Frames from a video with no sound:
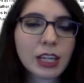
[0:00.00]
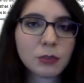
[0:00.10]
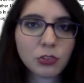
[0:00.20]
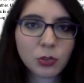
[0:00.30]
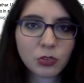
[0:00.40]
have
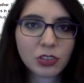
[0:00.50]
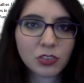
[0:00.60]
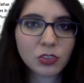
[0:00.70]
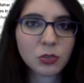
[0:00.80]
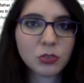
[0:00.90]
chosen
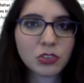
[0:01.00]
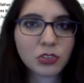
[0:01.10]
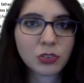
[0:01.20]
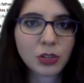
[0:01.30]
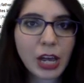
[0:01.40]
to
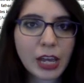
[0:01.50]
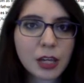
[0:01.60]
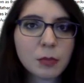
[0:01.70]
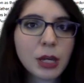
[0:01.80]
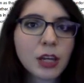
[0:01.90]

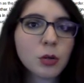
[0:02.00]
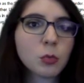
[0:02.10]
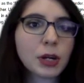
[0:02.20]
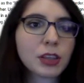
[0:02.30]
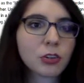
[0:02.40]
describe
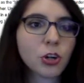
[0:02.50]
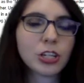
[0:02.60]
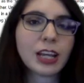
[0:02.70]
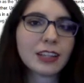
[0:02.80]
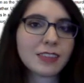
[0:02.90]
Where the
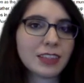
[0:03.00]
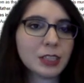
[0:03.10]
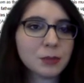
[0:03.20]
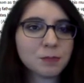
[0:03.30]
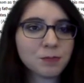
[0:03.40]
Crawdads Sing.